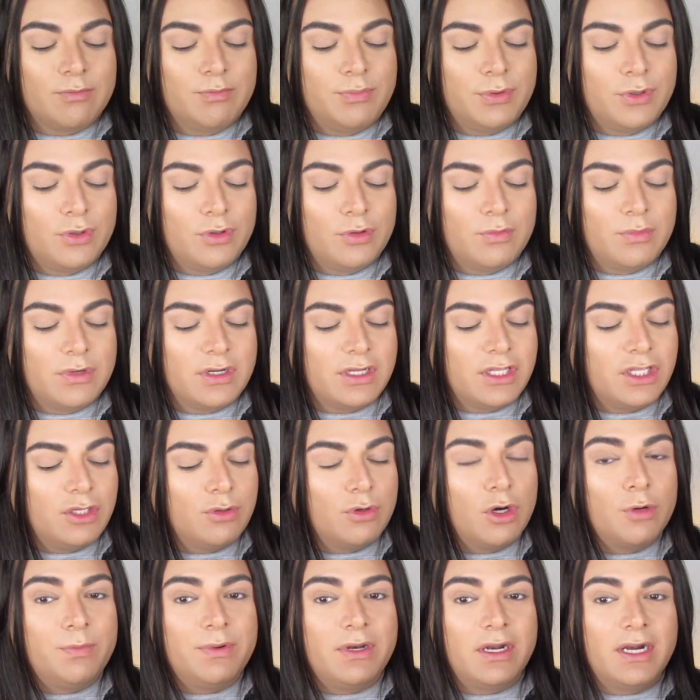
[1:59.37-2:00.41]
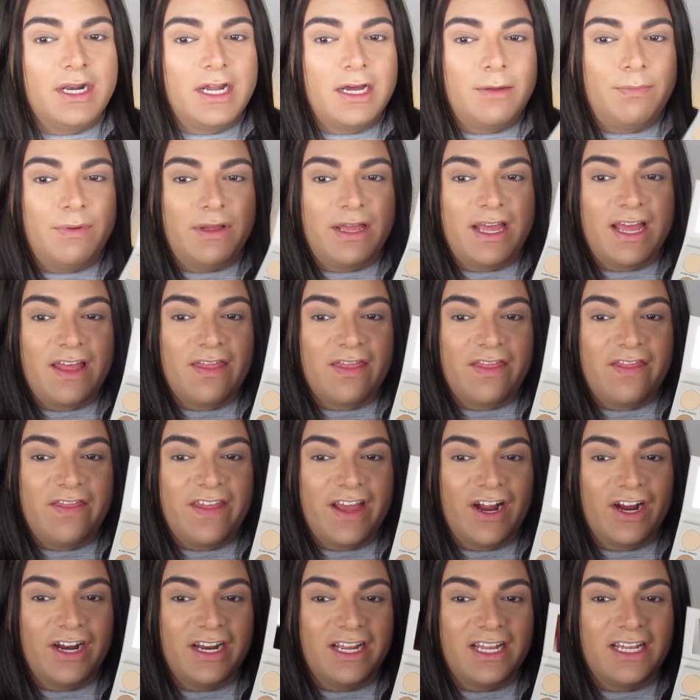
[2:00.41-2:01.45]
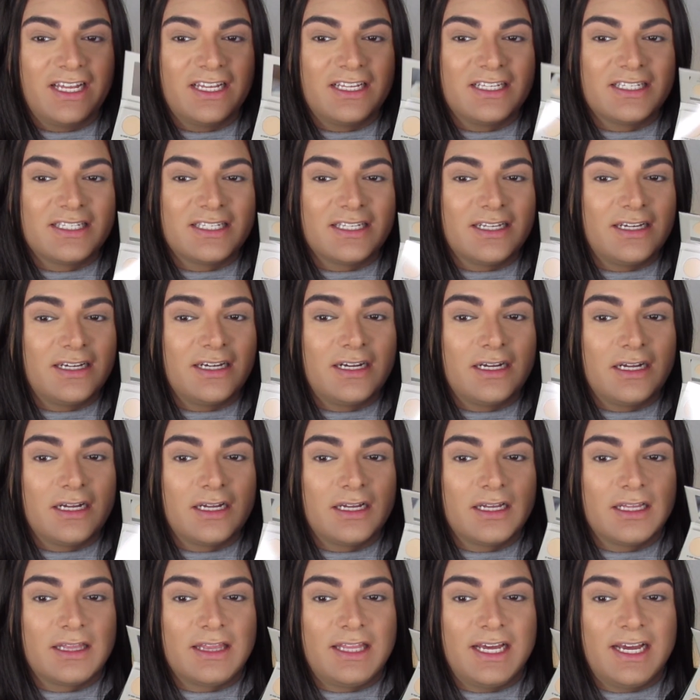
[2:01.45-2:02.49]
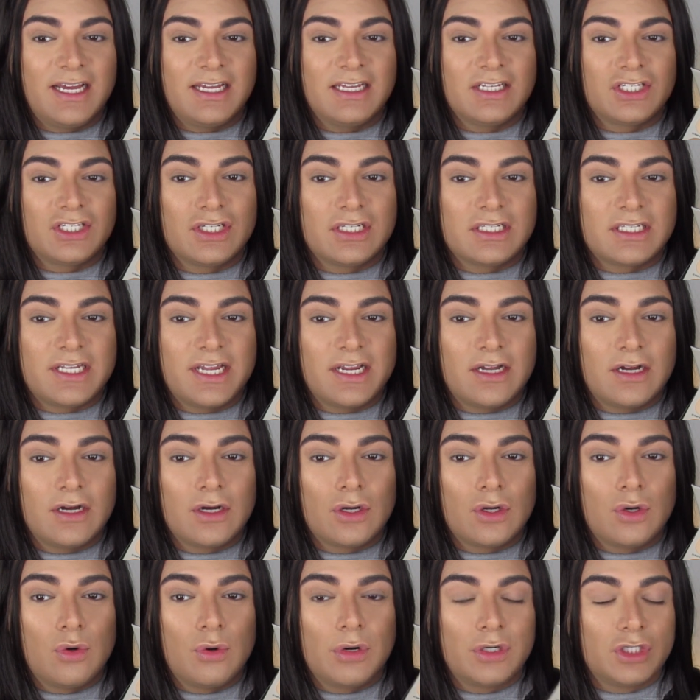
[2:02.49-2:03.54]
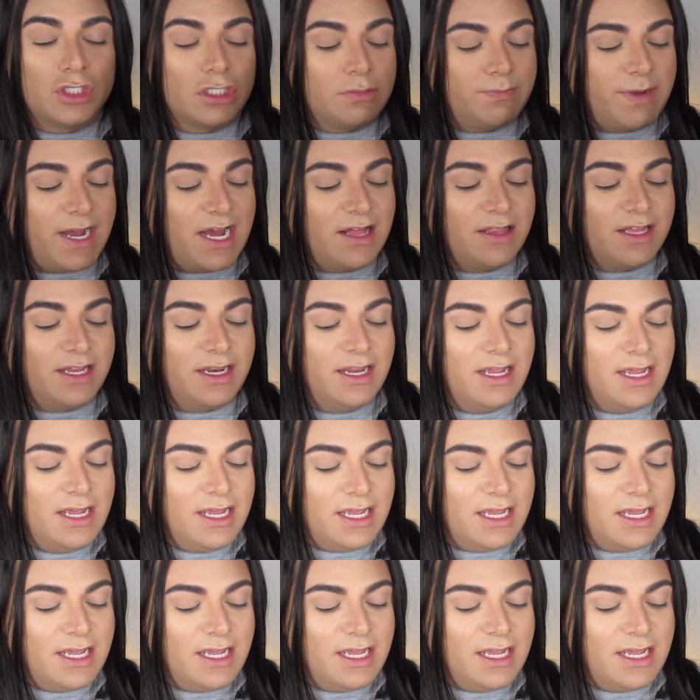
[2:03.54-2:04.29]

Boom, you open it up, and there it is. Ugh, that just like a gorgeous palette.